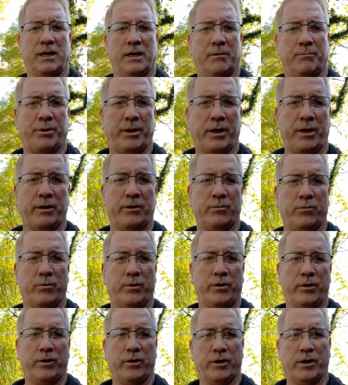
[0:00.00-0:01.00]
But
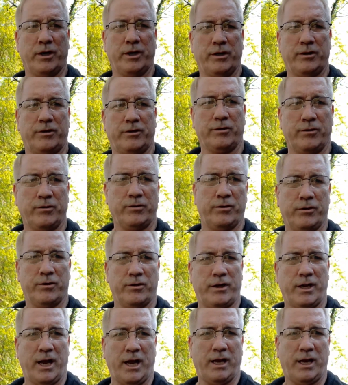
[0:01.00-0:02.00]
when you're going to do your
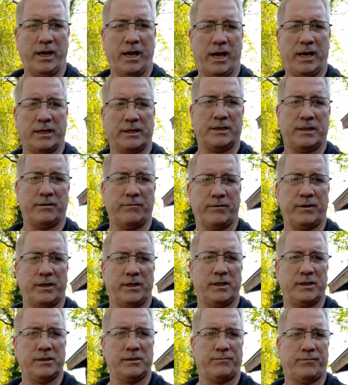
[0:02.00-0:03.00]
daily
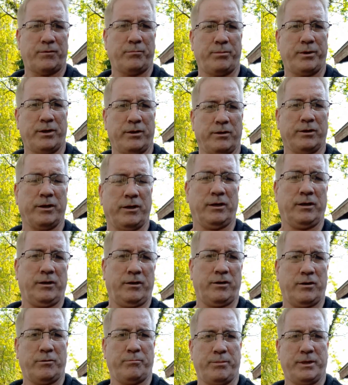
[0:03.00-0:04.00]
activities for building
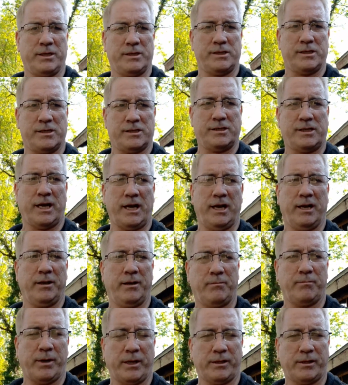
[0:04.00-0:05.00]
your business, daily
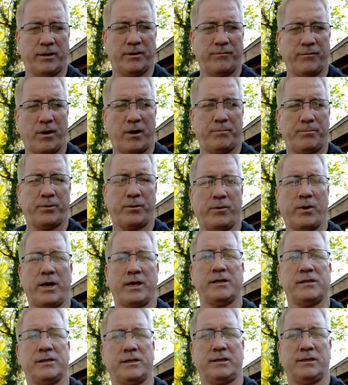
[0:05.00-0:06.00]
method of
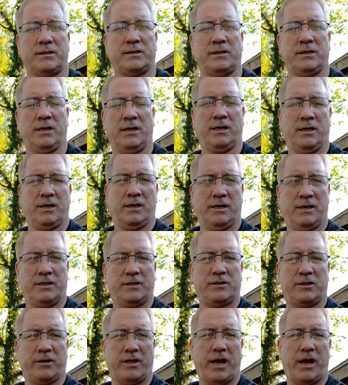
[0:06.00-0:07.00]
operations,
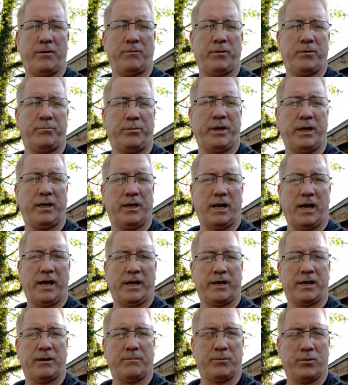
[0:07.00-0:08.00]
so that would be
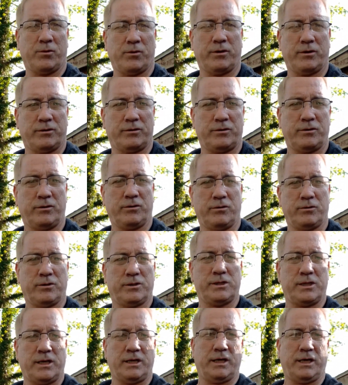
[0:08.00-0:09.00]
like, I'm going to
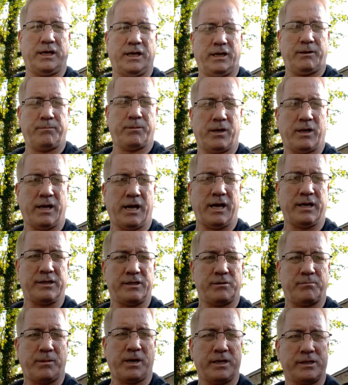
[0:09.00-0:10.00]
send an email out
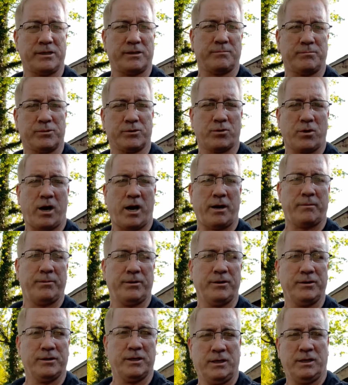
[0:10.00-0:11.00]
to my
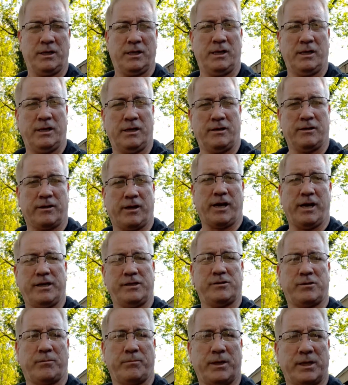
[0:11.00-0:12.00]
subscribers. Okay,
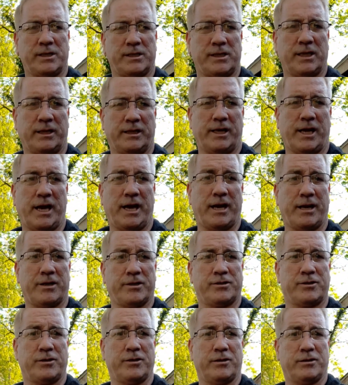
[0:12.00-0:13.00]
so I'm going to set that at a
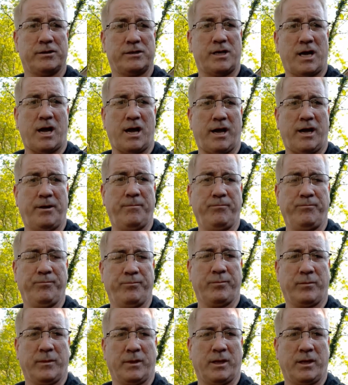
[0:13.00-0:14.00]
certain time.
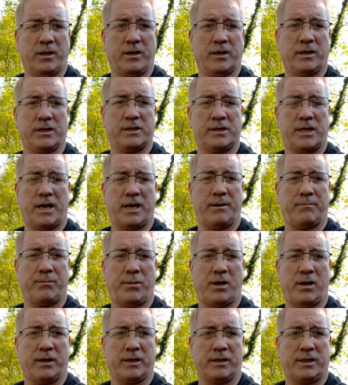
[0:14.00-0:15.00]
You're going to time
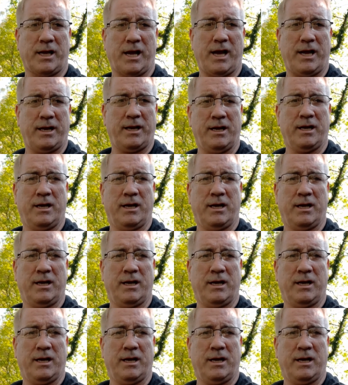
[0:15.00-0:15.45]
block that.